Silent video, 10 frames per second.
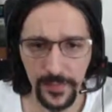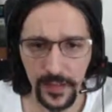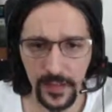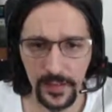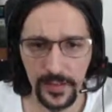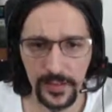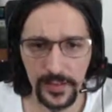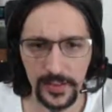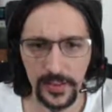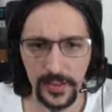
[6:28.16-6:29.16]
And
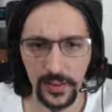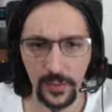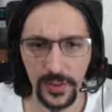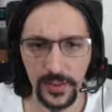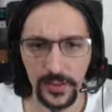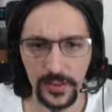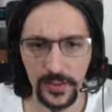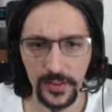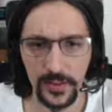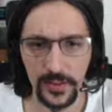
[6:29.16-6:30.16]
this little bit
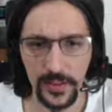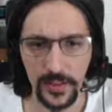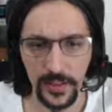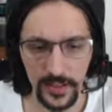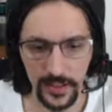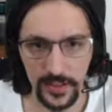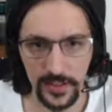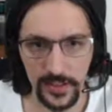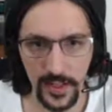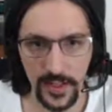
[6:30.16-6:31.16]
here,
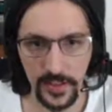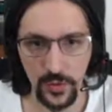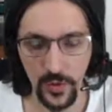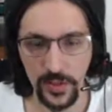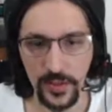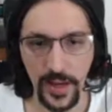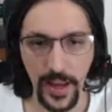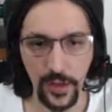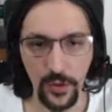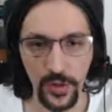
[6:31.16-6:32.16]
this line is what
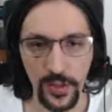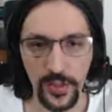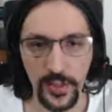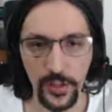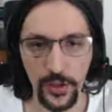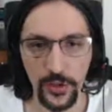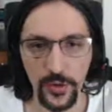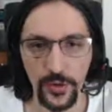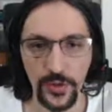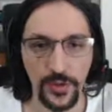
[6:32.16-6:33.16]
actually
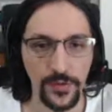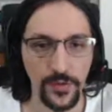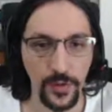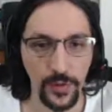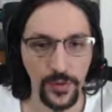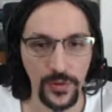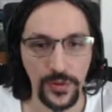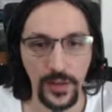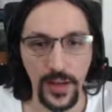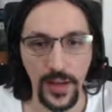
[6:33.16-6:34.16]
issues the vote